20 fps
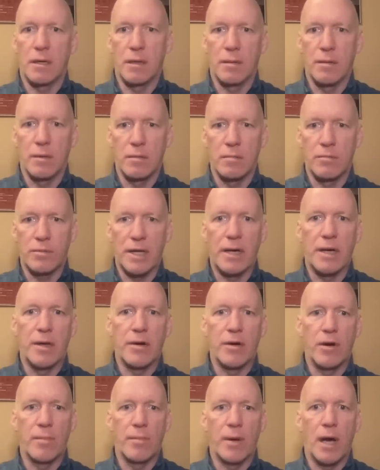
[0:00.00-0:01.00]

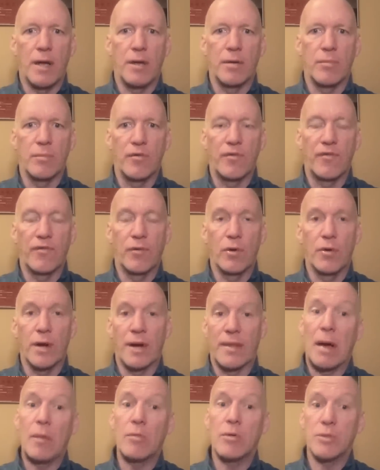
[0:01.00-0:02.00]
Get it out of your mind and move
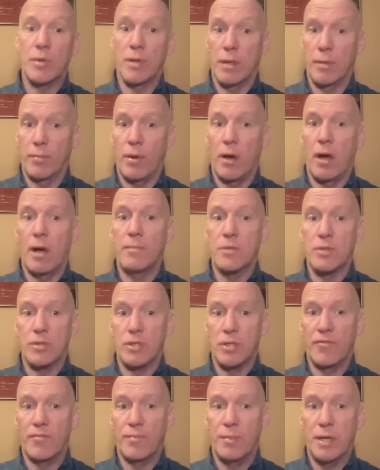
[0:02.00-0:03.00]
forward. And that was one of the
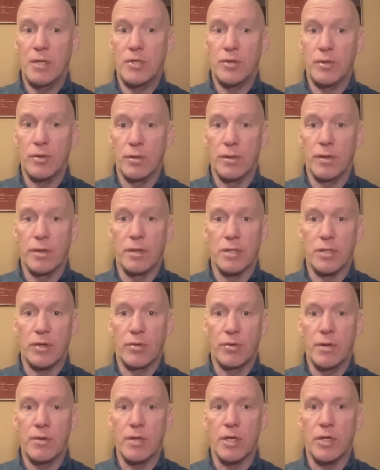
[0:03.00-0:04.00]
problems with Jeff Petrie early in
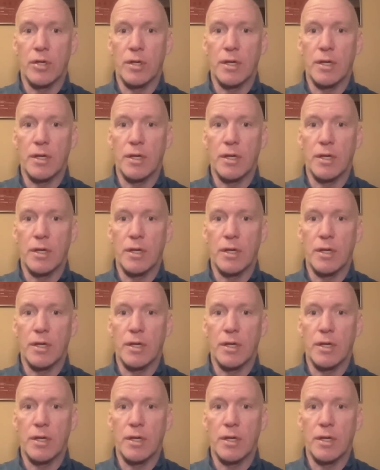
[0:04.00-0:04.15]
his career.